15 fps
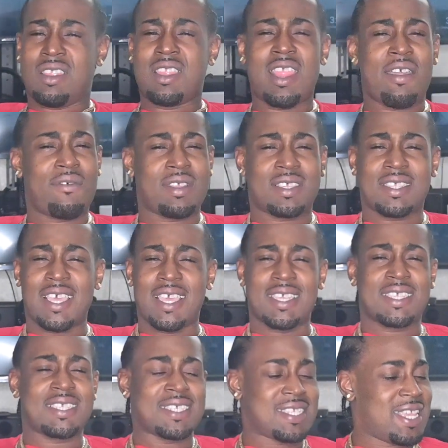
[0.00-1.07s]
Never say
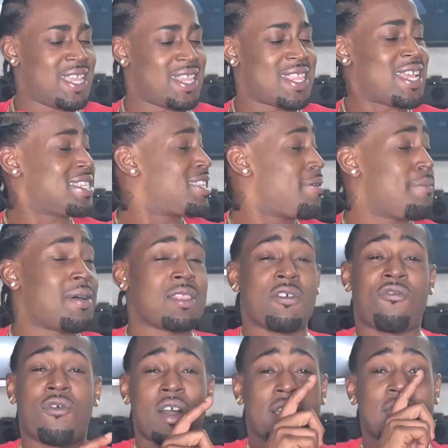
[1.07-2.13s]
shit, that's the
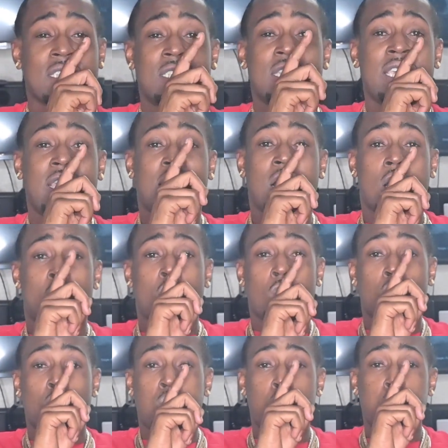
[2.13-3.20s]
motherfucking G
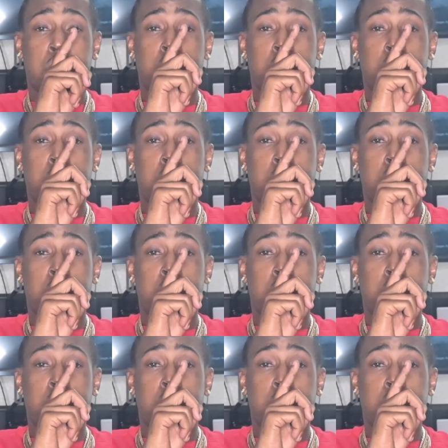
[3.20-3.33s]
code.